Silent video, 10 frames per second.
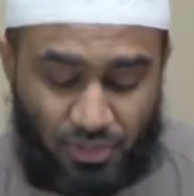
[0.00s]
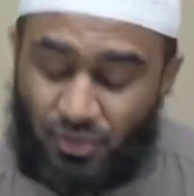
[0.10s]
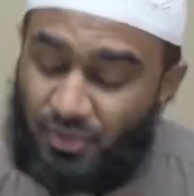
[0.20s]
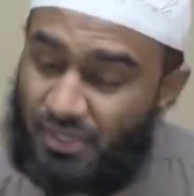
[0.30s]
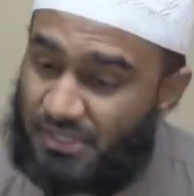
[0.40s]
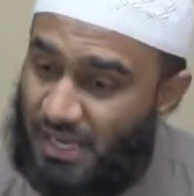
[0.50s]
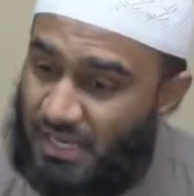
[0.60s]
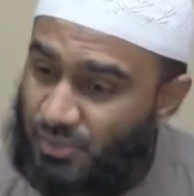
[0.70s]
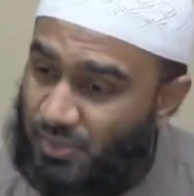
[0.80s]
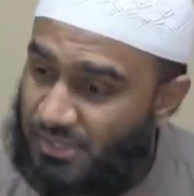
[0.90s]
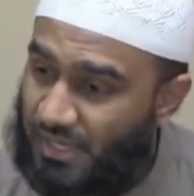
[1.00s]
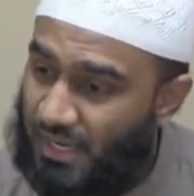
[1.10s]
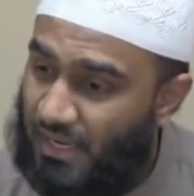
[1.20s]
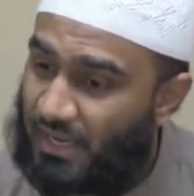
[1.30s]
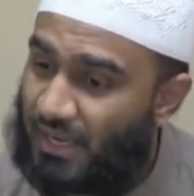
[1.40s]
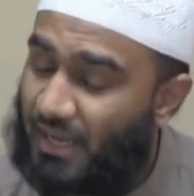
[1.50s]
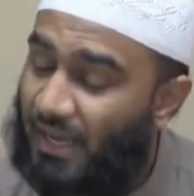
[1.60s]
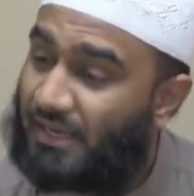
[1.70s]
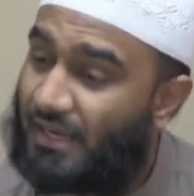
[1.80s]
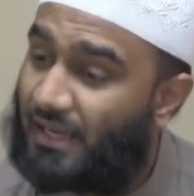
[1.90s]
So in this case, we say,
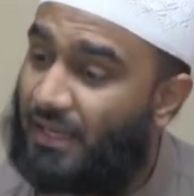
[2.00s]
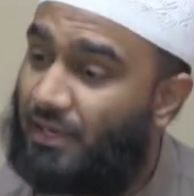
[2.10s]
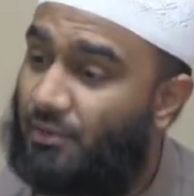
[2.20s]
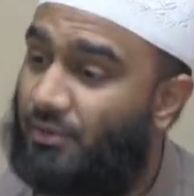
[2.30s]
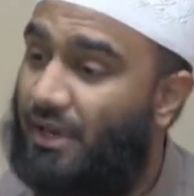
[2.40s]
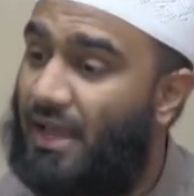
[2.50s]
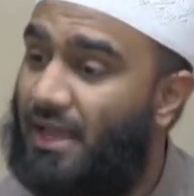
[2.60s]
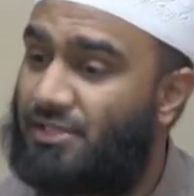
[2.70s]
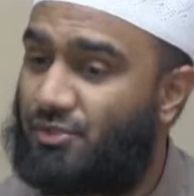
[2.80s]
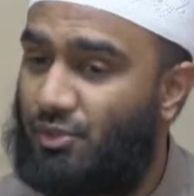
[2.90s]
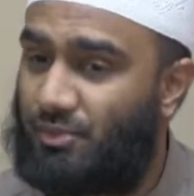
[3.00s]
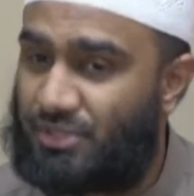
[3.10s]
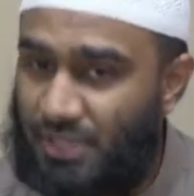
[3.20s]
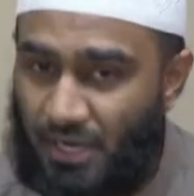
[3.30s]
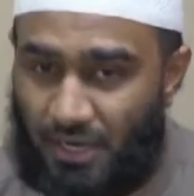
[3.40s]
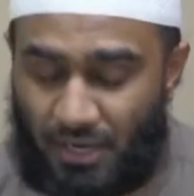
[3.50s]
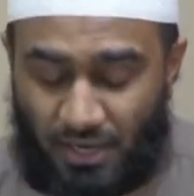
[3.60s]
al-yaqinu la yazulu bishak.